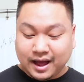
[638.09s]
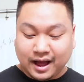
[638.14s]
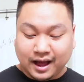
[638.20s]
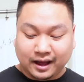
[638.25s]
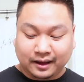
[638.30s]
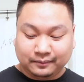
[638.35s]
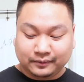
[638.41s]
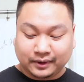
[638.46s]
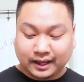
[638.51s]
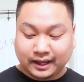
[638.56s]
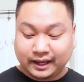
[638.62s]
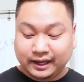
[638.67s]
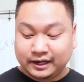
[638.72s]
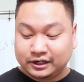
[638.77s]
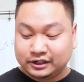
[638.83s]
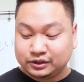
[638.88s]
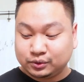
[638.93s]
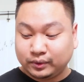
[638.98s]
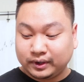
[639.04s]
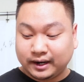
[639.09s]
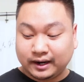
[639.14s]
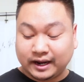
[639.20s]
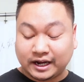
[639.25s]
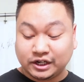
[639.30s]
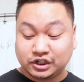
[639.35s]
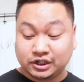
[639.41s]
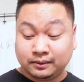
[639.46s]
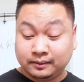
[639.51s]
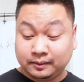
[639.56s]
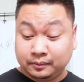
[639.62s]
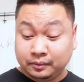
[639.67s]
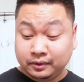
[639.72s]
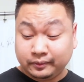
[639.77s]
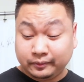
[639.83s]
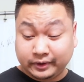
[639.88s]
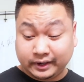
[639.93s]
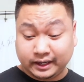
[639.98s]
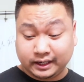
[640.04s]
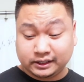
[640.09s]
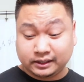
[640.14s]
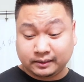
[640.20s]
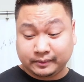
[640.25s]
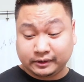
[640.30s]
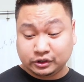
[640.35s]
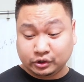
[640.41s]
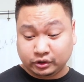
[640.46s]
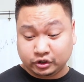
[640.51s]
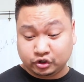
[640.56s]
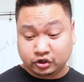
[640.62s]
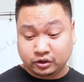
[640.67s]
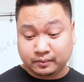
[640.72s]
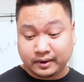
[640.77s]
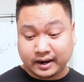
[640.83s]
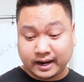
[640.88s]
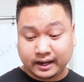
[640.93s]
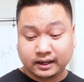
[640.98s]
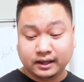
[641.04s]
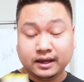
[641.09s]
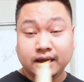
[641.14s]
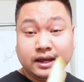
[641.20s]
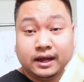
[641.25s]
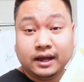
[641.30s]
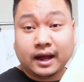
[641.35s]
um, here's what I actually may be bringing in my toiletry bag.